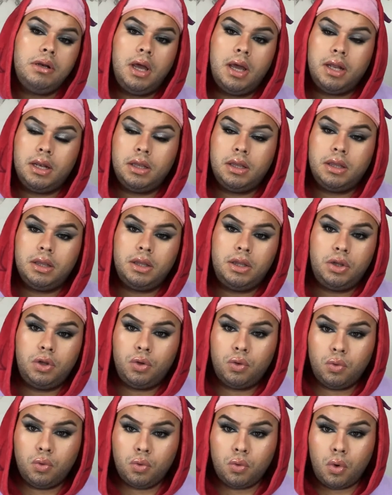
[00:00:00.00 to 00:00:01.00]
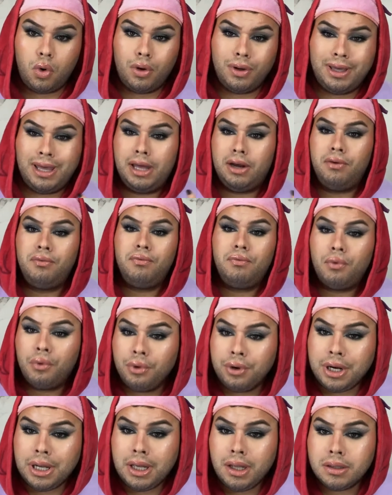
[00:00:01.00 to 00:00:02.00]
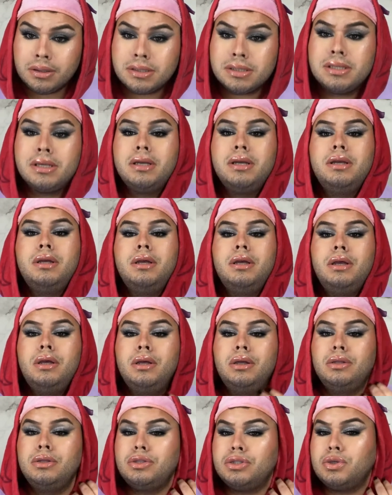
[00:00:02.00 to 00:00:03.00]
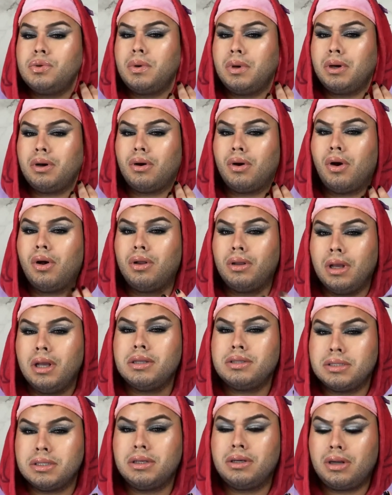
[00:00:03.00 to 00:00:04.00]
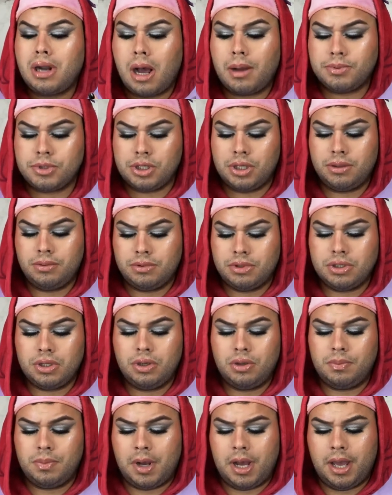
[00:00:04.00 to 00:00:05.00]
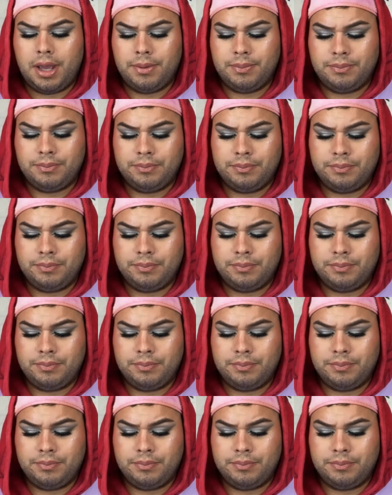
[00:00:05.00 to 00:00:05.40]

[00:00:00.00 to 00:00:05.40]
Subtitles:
and you can afford it, do it, girl. It's a good option. It's a good buy.